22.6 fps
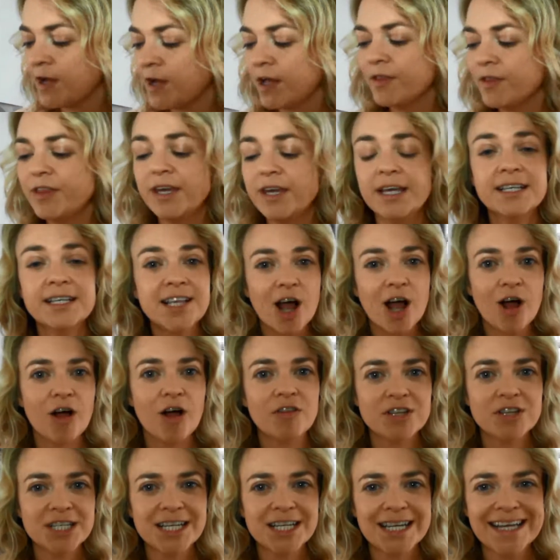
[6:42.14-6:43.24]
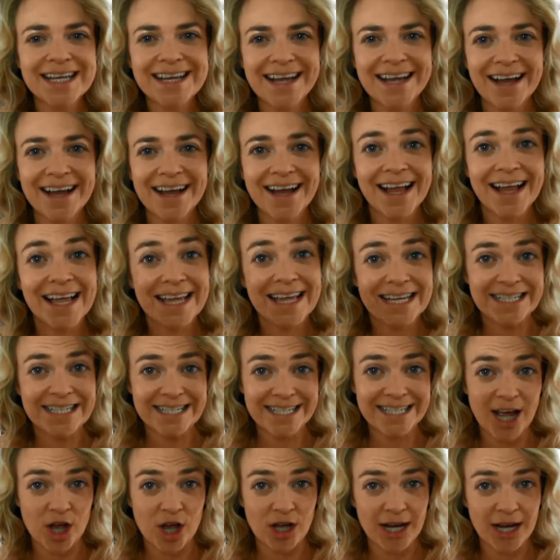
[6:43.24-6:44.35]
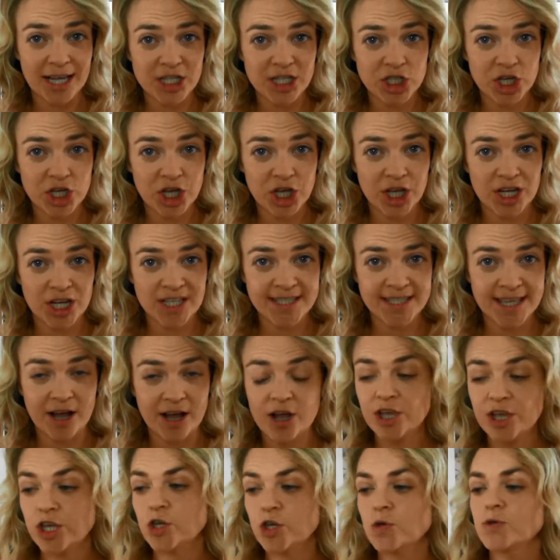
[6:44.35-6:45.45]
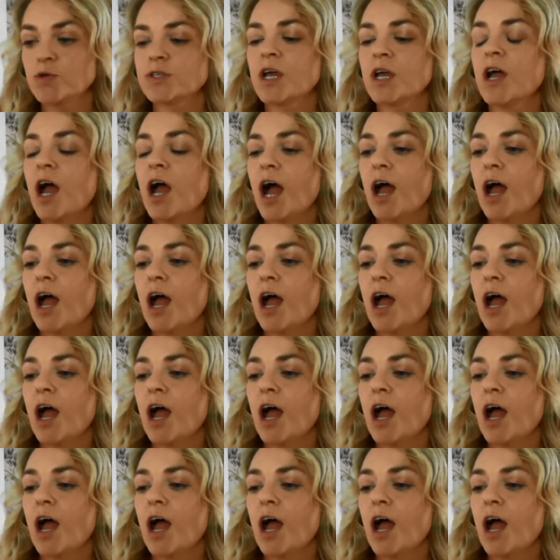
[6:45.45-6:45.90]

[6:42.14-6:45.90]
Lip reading: These are the Talika heated eyelash curlers that I use.